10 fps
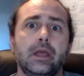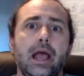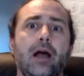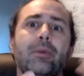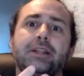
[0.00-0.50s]

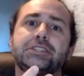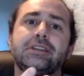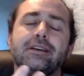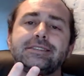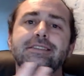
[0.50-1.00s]
How much
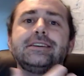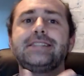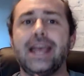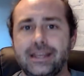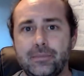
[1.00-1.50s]
does the
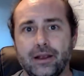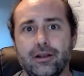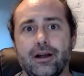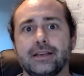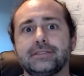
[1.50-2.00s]
teddy bear
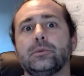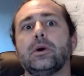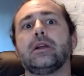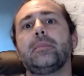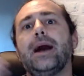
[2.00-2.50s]
cost?
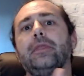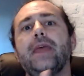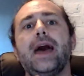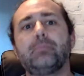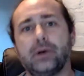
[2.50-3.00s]
What about
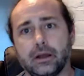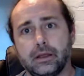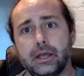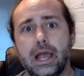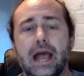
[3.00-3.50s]
that book?
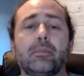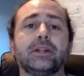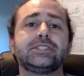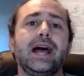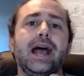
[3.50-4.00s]
How
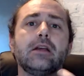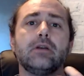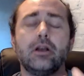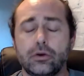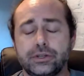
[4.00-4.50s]
much to hire a
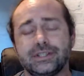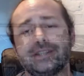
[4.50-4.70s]
coach to